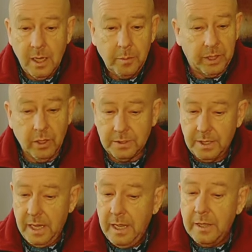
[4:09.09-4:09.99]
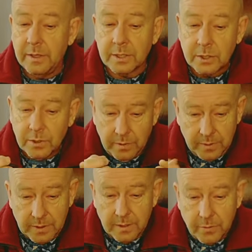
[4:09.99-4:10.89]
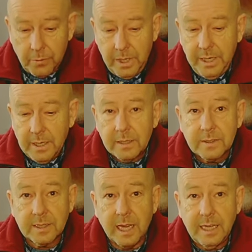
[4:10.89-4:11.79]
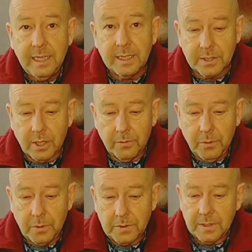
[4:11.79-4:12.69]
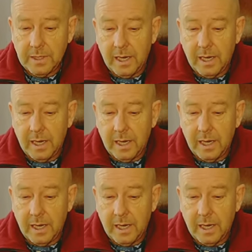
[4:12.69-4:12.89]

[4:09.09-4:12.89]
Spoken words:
Because the three cyclic servos